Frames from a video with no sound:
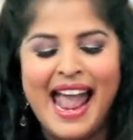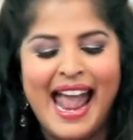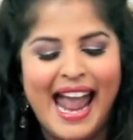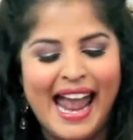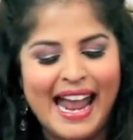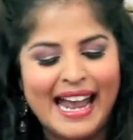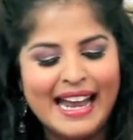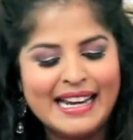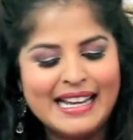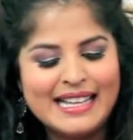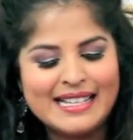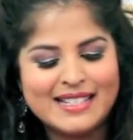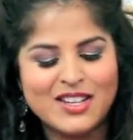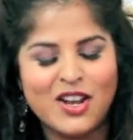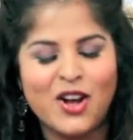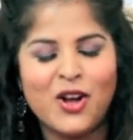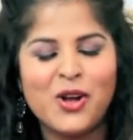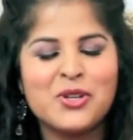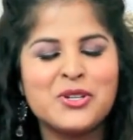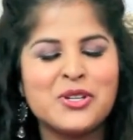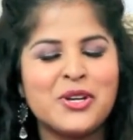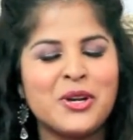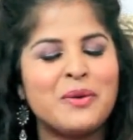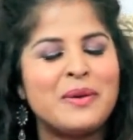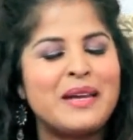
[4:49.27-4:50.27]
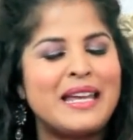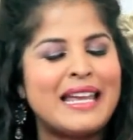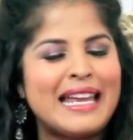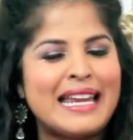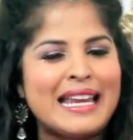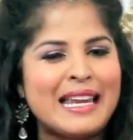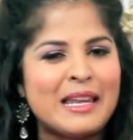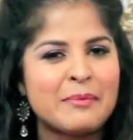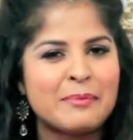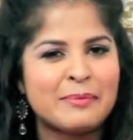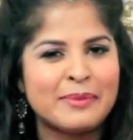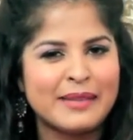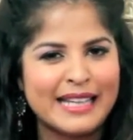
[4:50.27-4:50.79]
And it's called
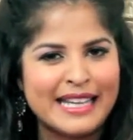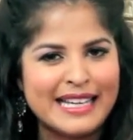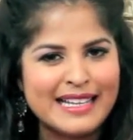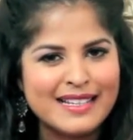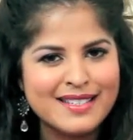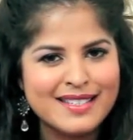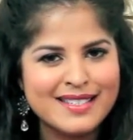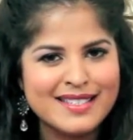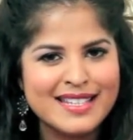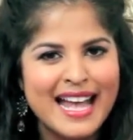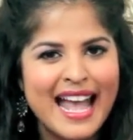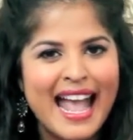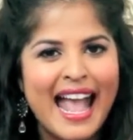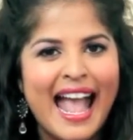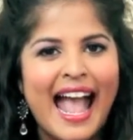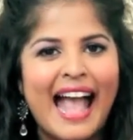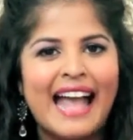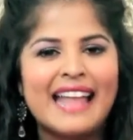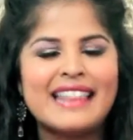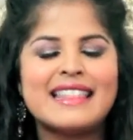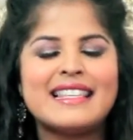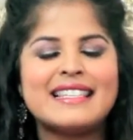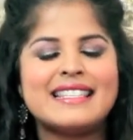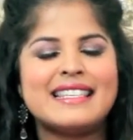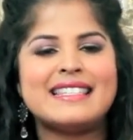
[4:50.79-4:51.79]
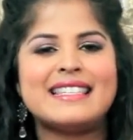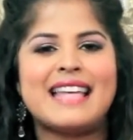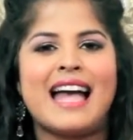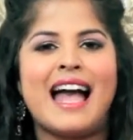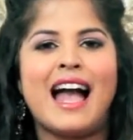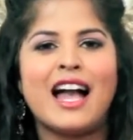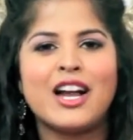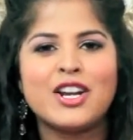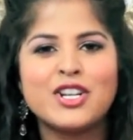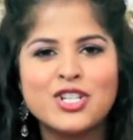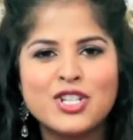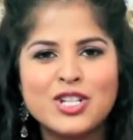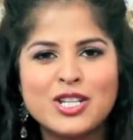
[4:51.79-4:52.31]
Yogini Bliss. And this is
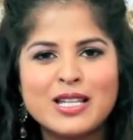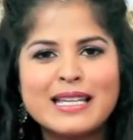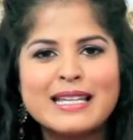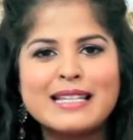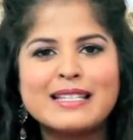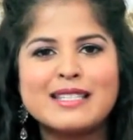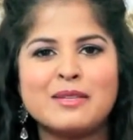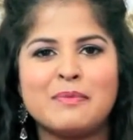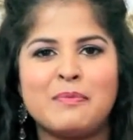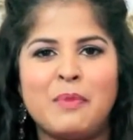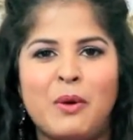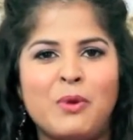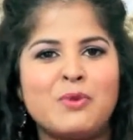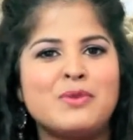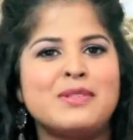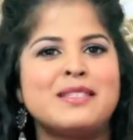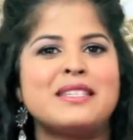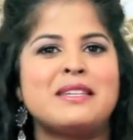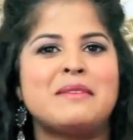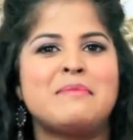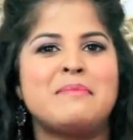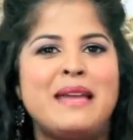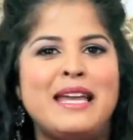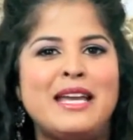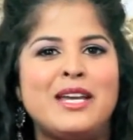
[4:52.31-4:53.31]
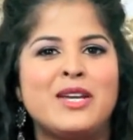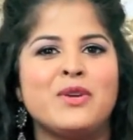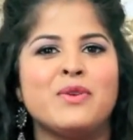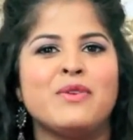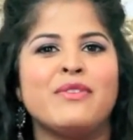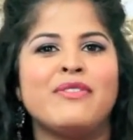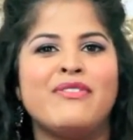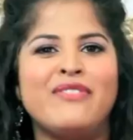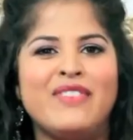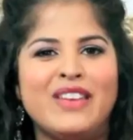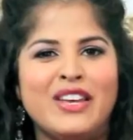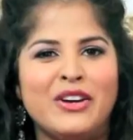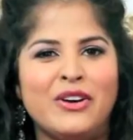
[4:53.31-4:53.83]
actually supposed to make you
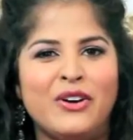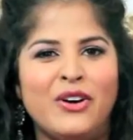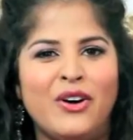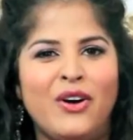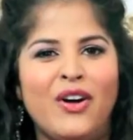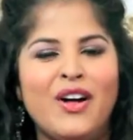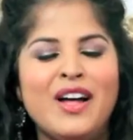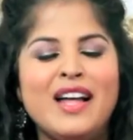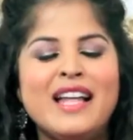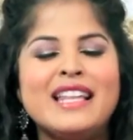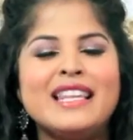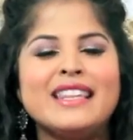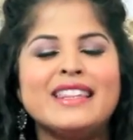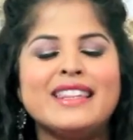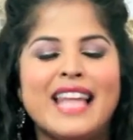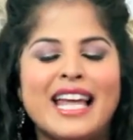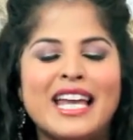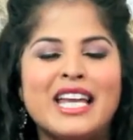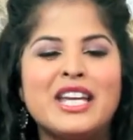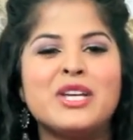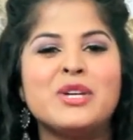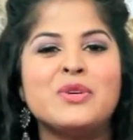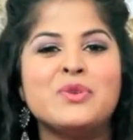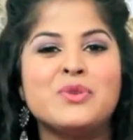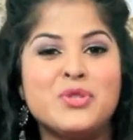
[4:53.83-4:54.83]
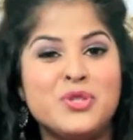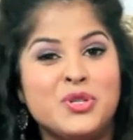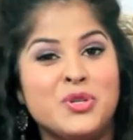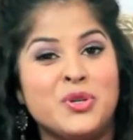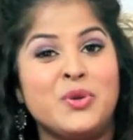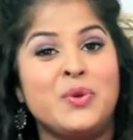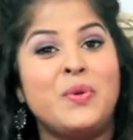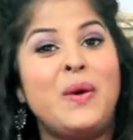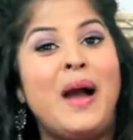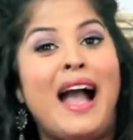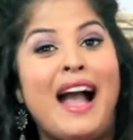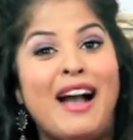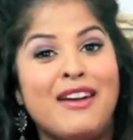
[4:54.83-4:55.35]
feel like you
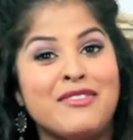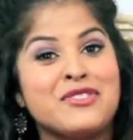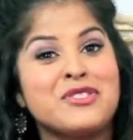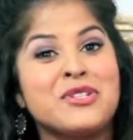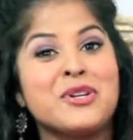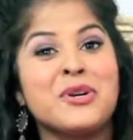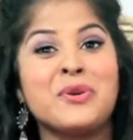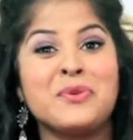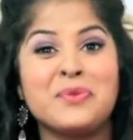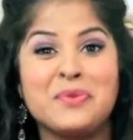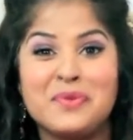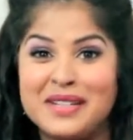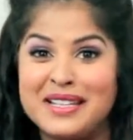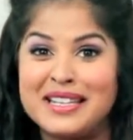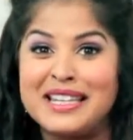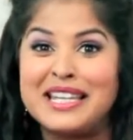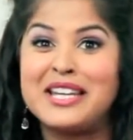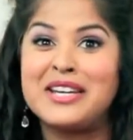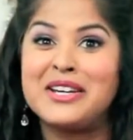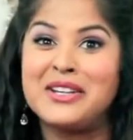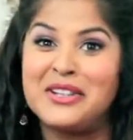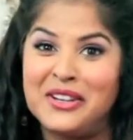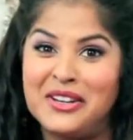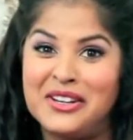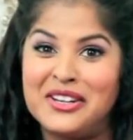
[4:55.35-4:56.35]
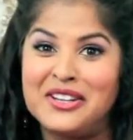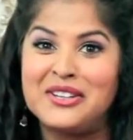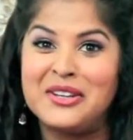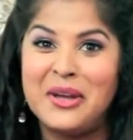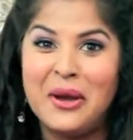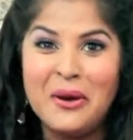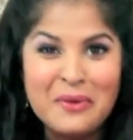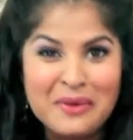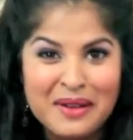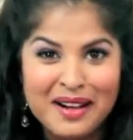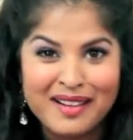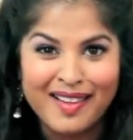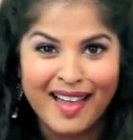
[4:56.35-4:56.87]
do after a really good
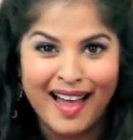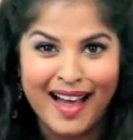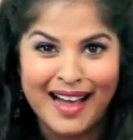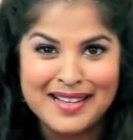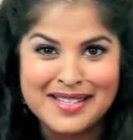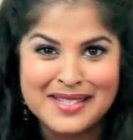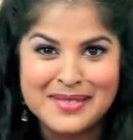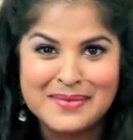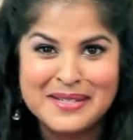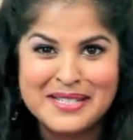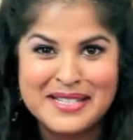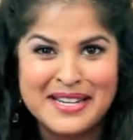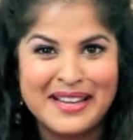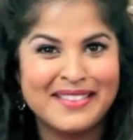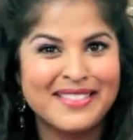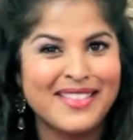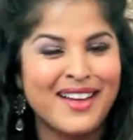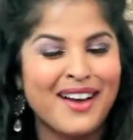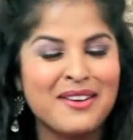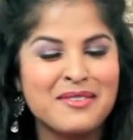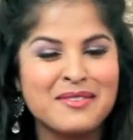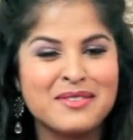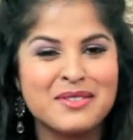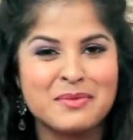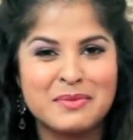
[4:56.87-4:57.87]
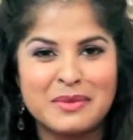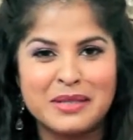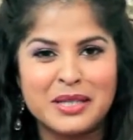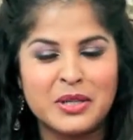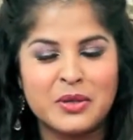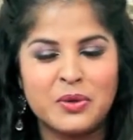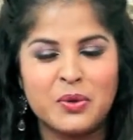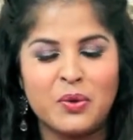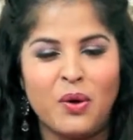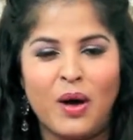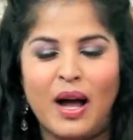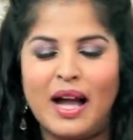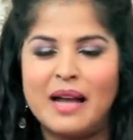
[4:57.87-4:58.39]
yoga class, which I thought was really
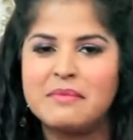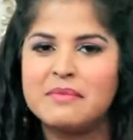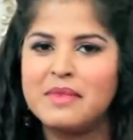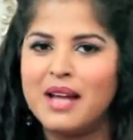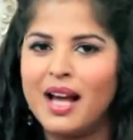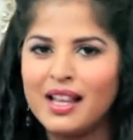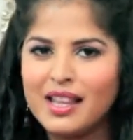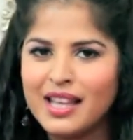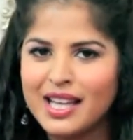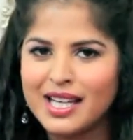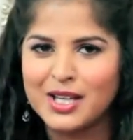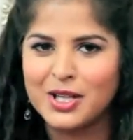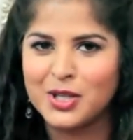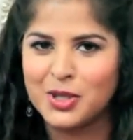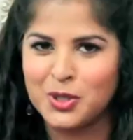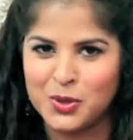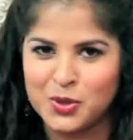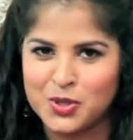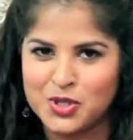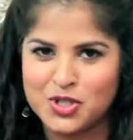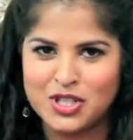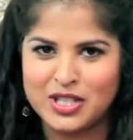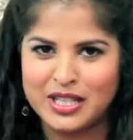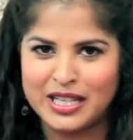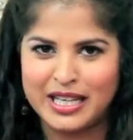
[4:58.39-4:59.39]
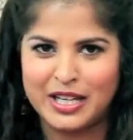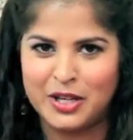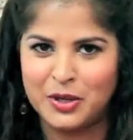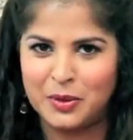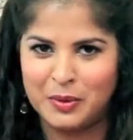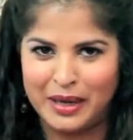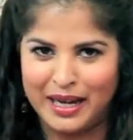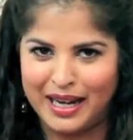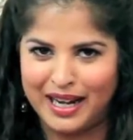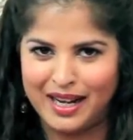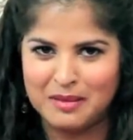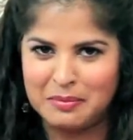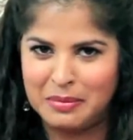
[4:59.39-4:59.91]
cool. I'm not like hugely
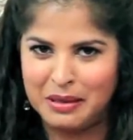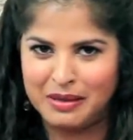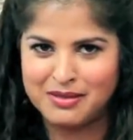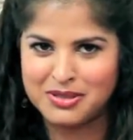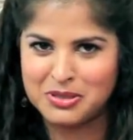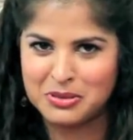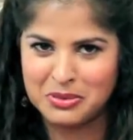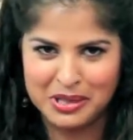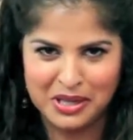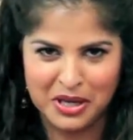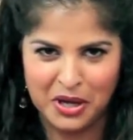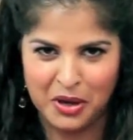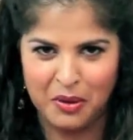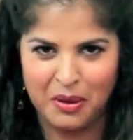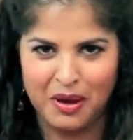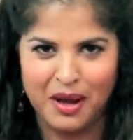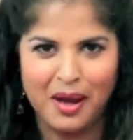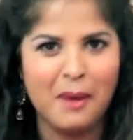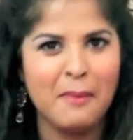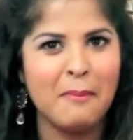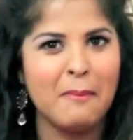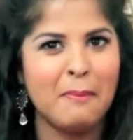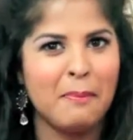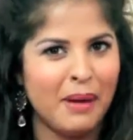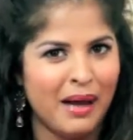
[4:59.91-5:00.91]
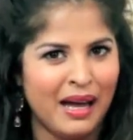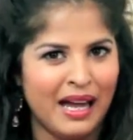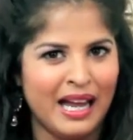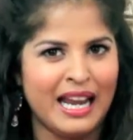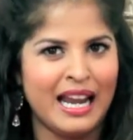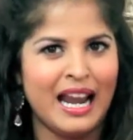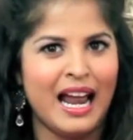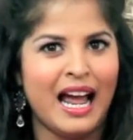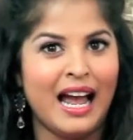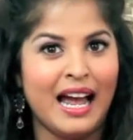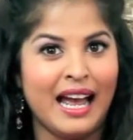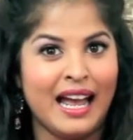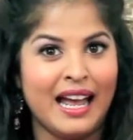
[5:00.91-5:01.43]
great about doing yoga,
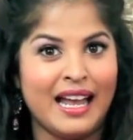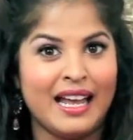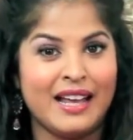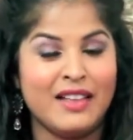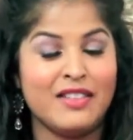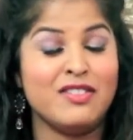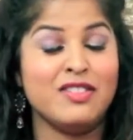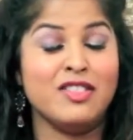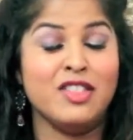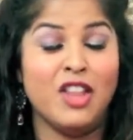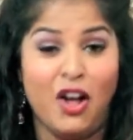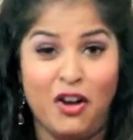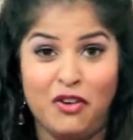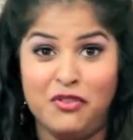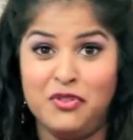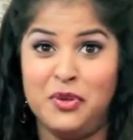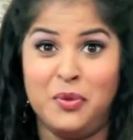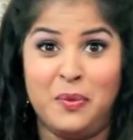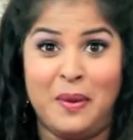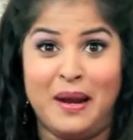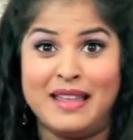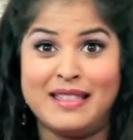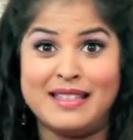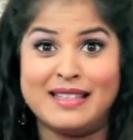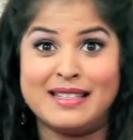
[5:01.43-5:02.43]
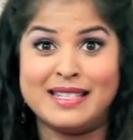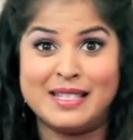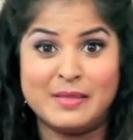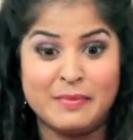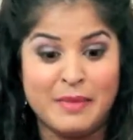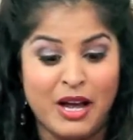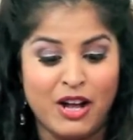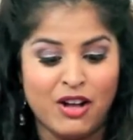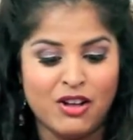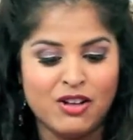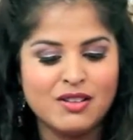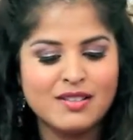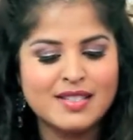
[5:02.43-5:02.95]
but I love the way this
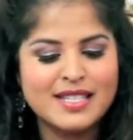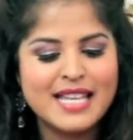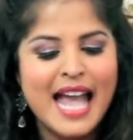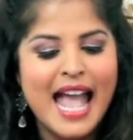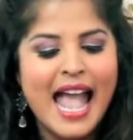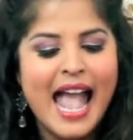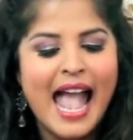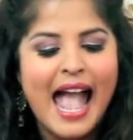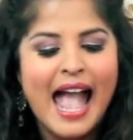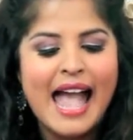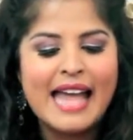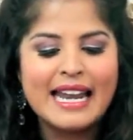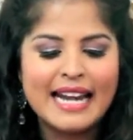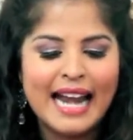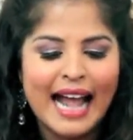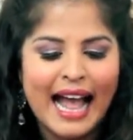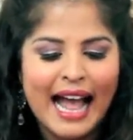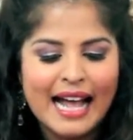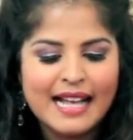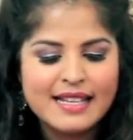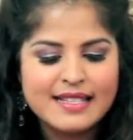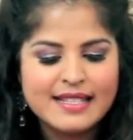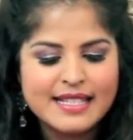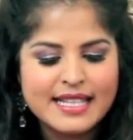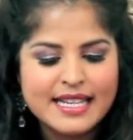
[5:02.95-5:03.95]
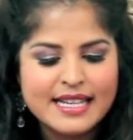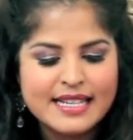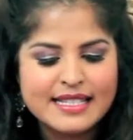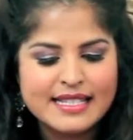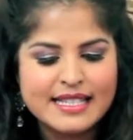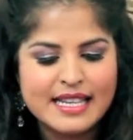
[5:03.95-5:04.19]
smells. And it has things